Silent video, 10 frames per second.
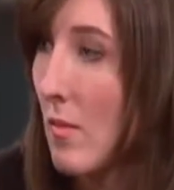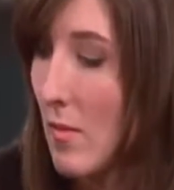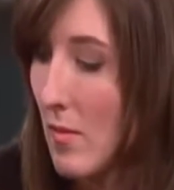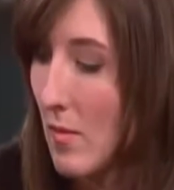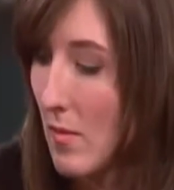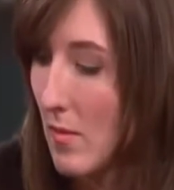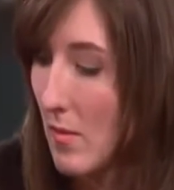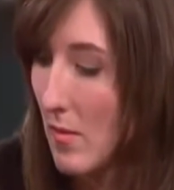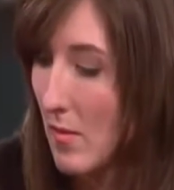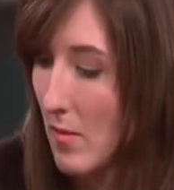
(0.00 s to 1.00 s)
I've
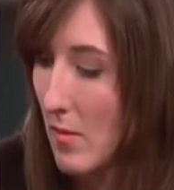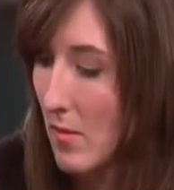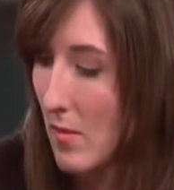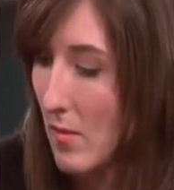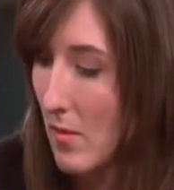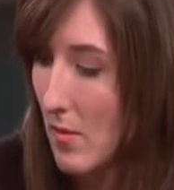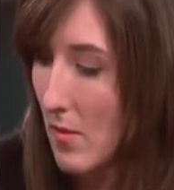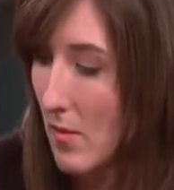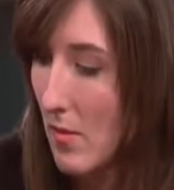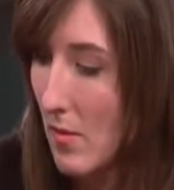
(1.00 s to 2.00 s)
received the
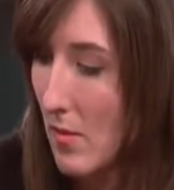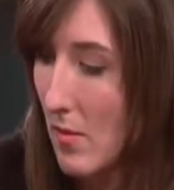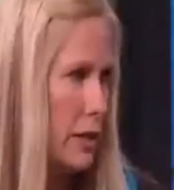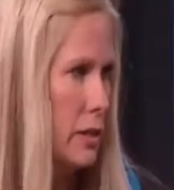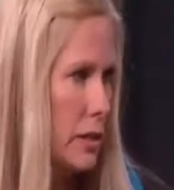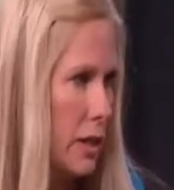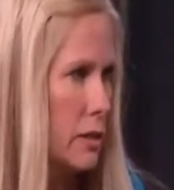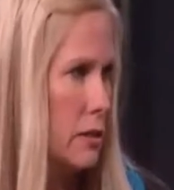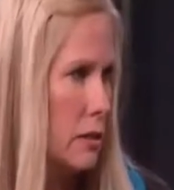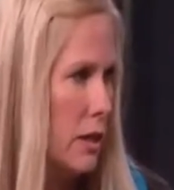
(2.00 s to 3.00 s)
texts, the threatening
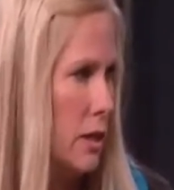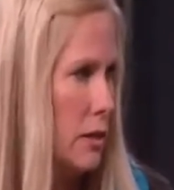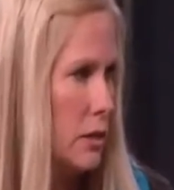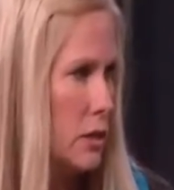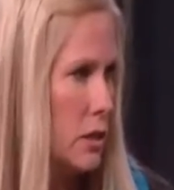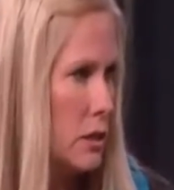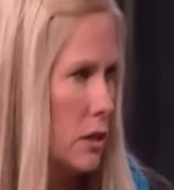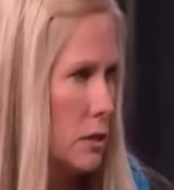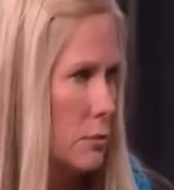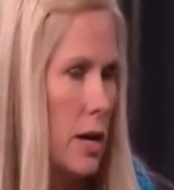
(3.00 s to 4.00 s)
texts that she
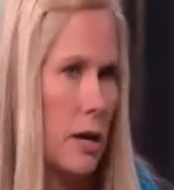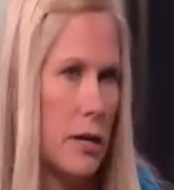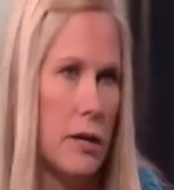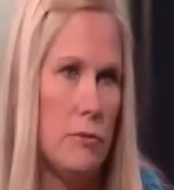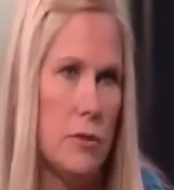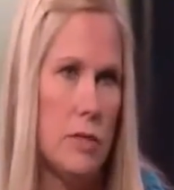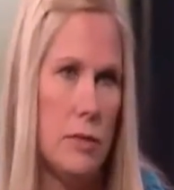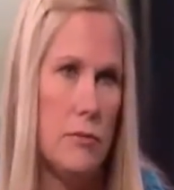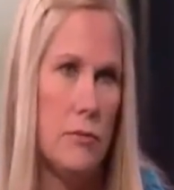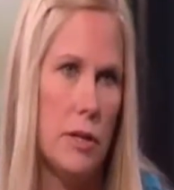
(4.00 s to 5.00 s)
talks about. I've
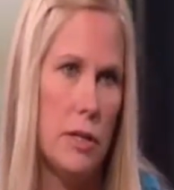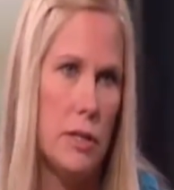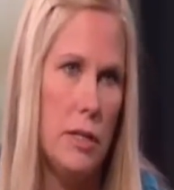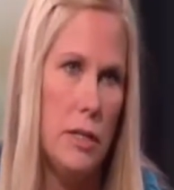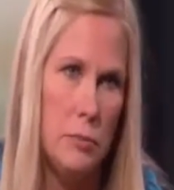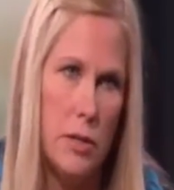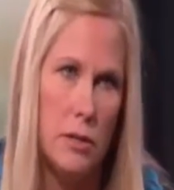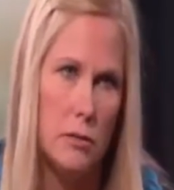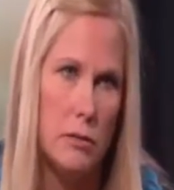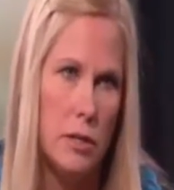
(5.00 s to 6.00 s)
received threatening
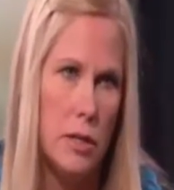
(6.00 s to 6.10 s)
emails.